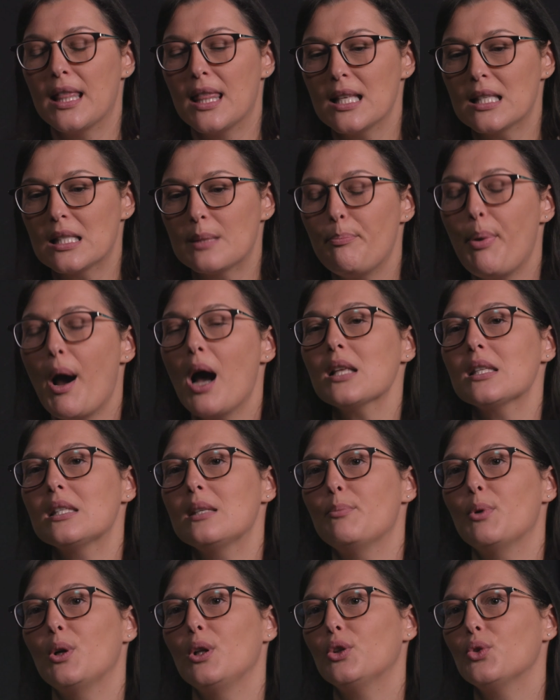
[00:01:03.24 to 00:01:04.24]
it is
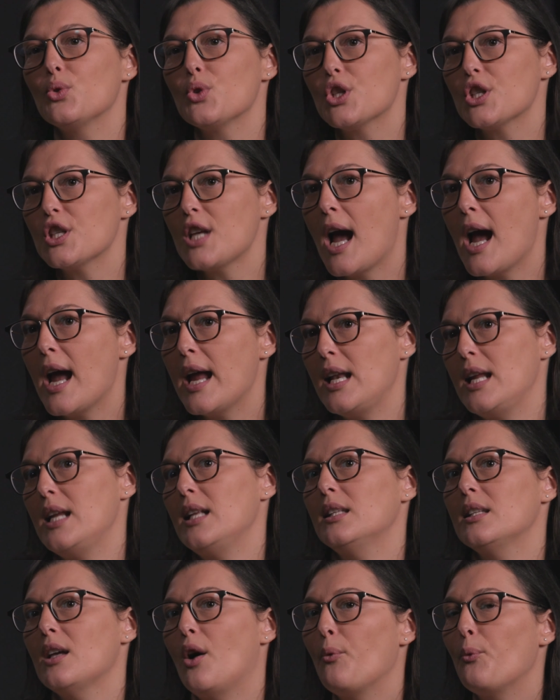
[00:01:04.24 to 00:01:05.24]
possible to shine
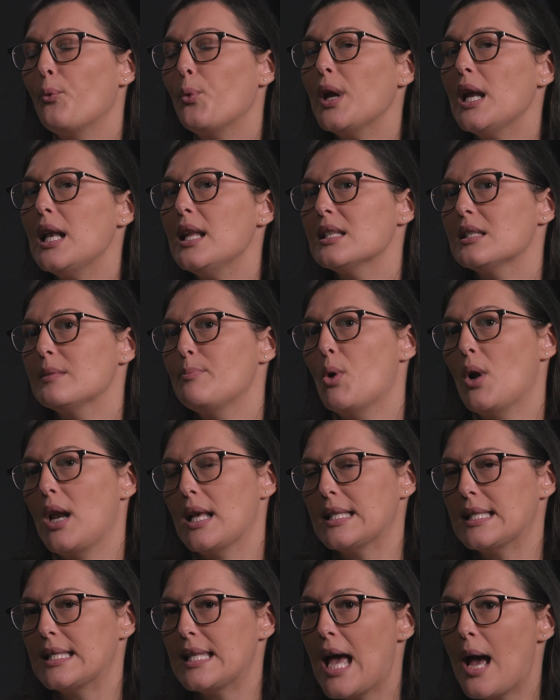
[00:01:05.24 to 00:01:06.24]
it on really small
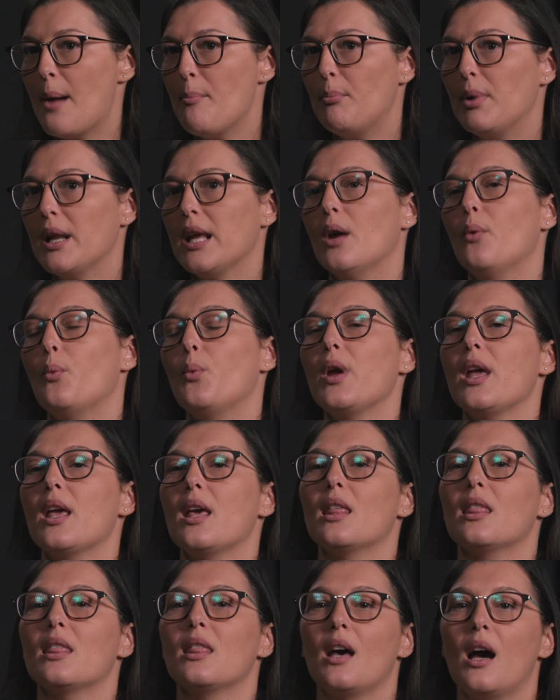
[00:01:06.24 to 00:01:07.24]
assembly
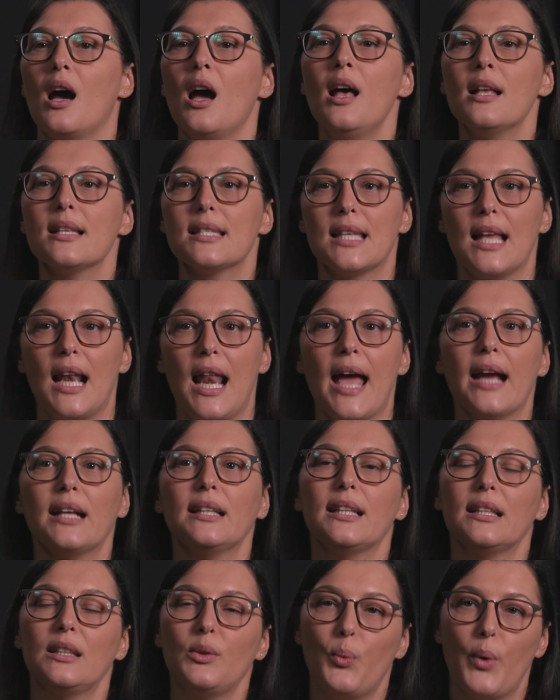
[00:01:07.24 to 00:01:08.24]
with
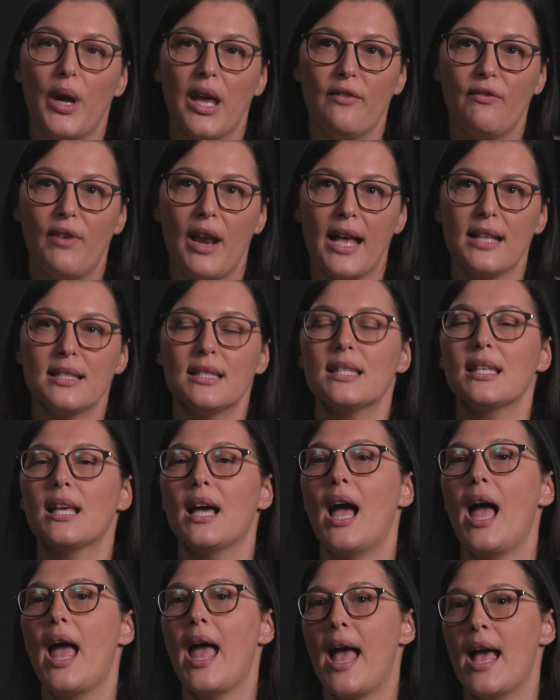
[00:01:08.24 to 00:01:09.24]
selected wavelengths
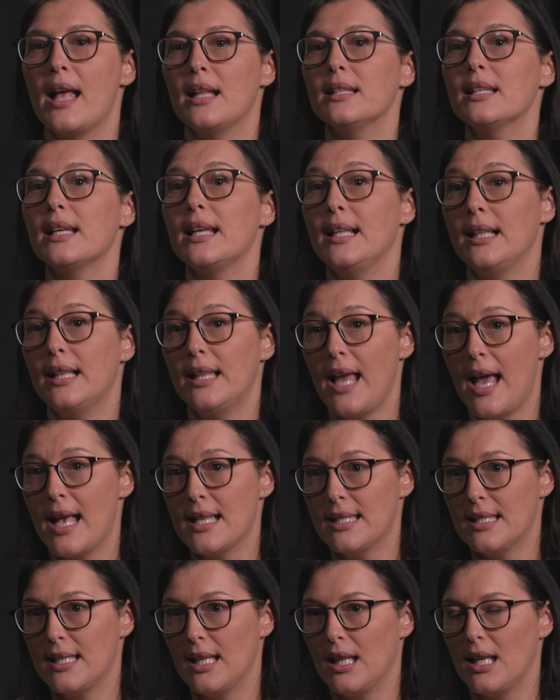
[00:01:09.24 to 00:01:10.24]
and
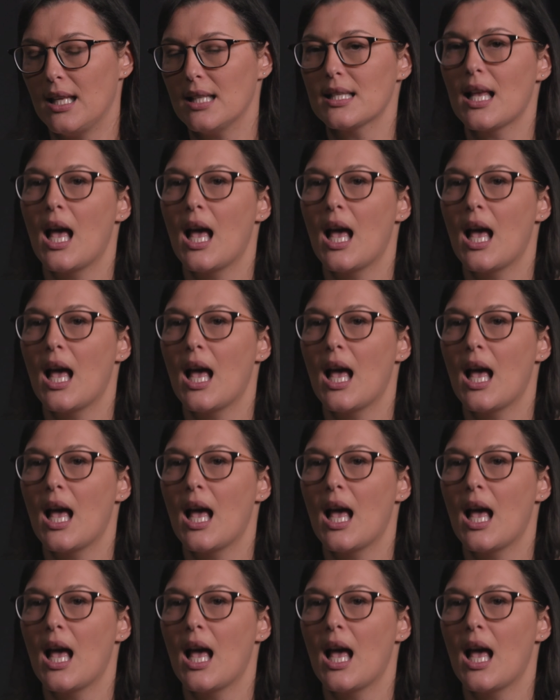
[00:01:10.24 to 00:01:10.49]
intensity.